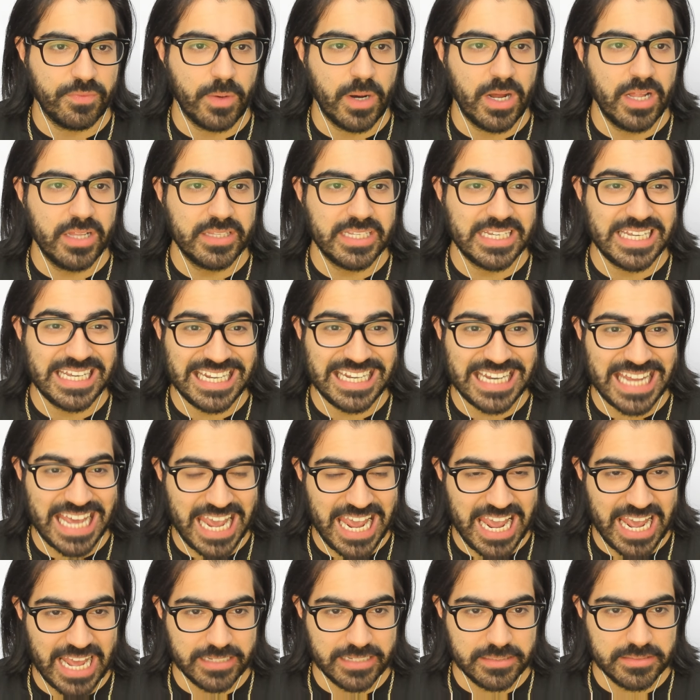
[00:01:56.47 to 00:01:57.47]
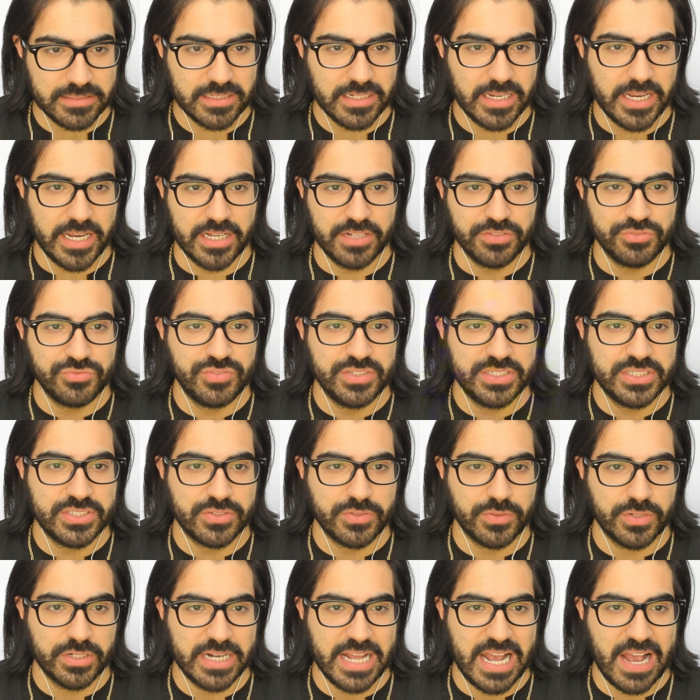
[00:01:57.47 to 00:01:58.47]
Wild Enhance, health
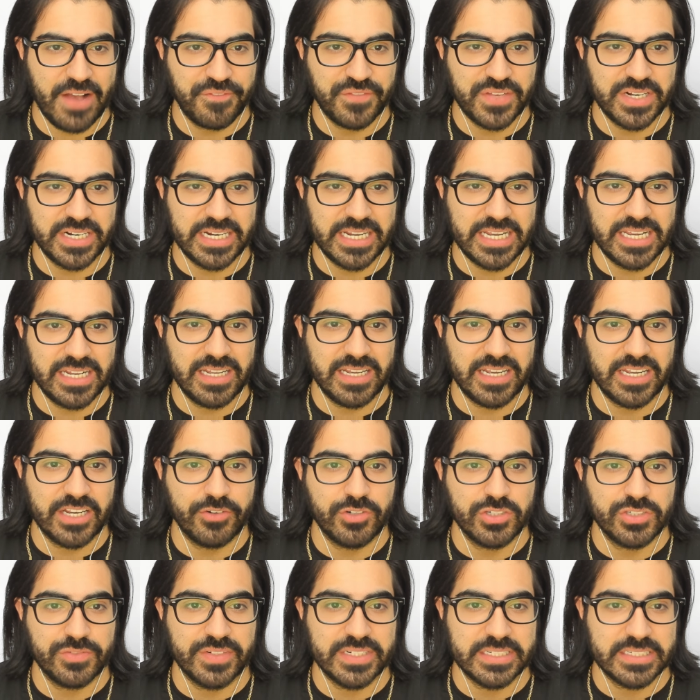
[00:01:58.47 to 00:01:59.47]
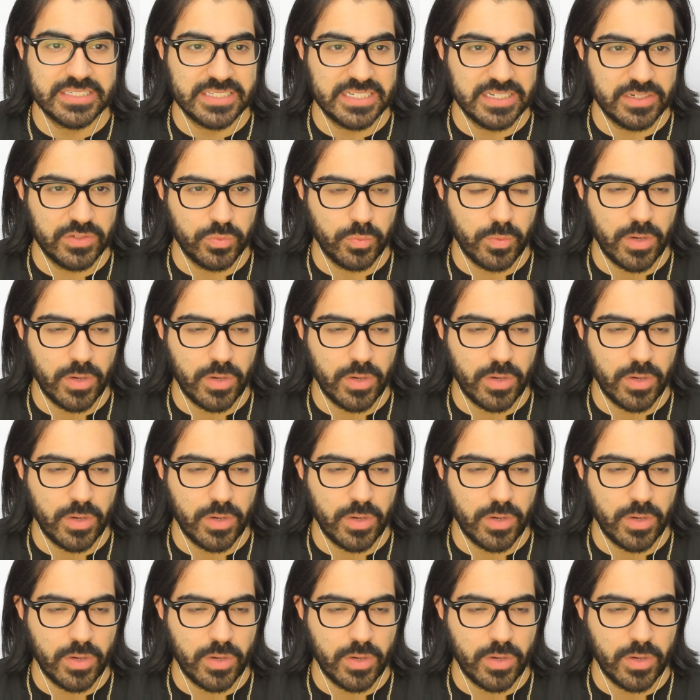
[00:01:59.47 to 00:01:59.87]
restored after hitting heroes with skill